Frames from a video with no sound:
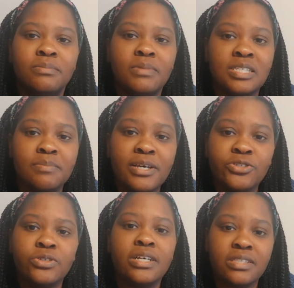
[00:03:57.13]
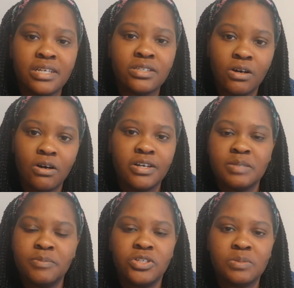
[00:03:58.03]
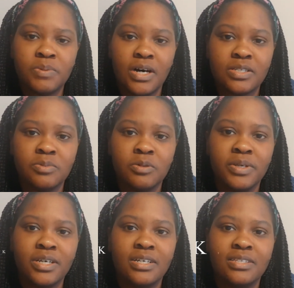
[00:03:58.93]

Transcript: make sure that they talk as much as possible, because